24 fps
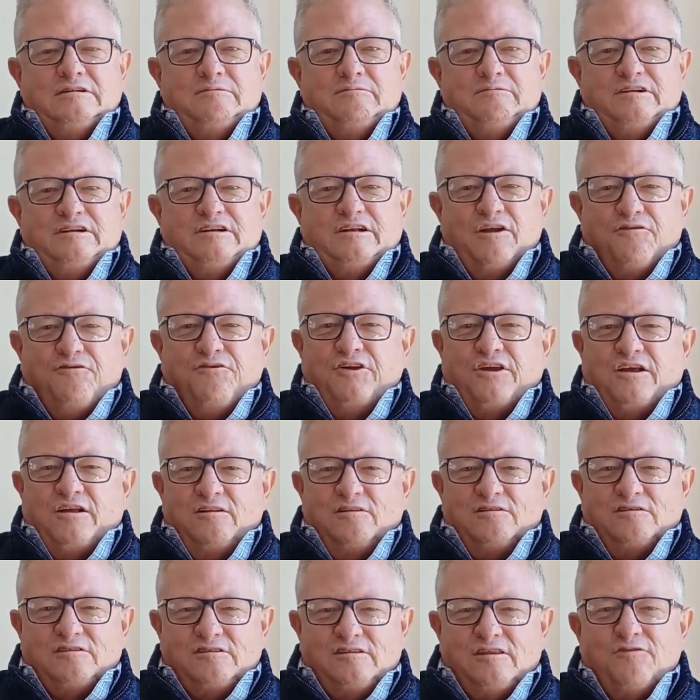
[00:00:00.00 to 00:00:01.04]

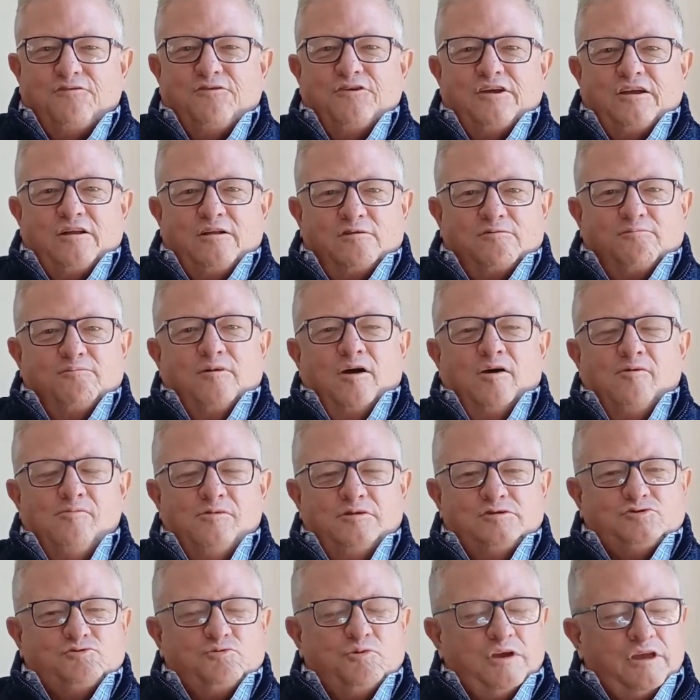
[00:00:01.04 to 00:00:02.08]
difficult moments
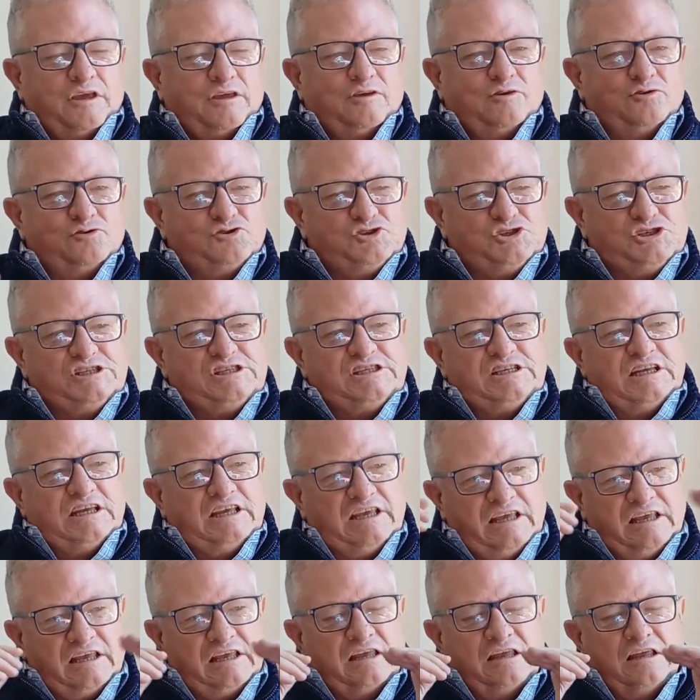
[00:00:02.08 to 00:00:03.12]
where you see
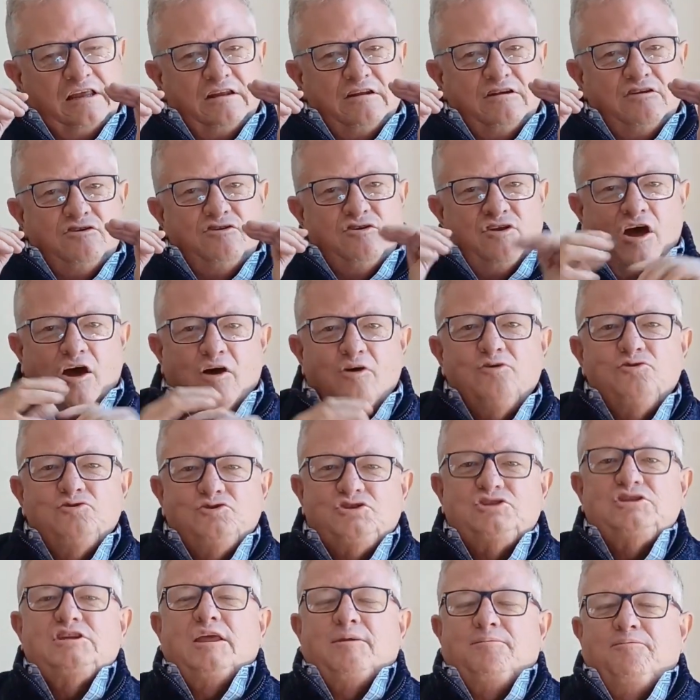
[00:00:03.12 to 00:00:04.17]
no
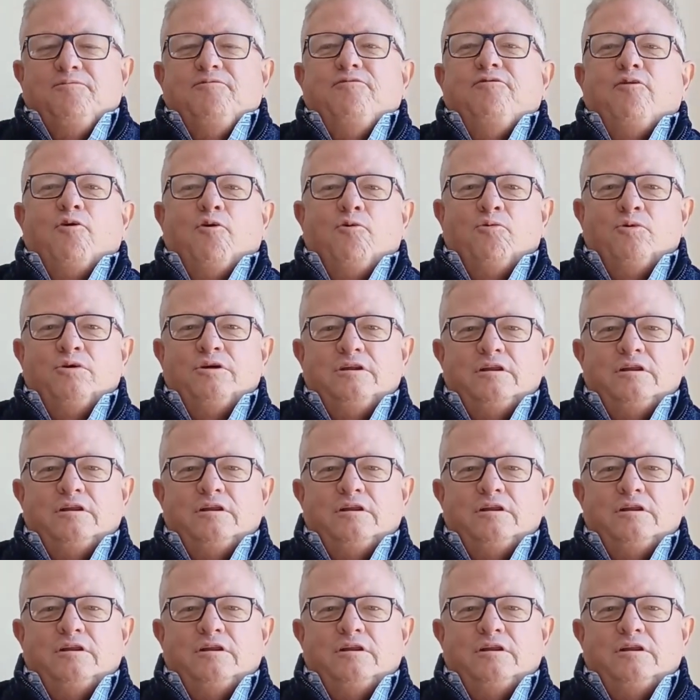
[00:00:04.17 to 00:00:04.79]
step forward.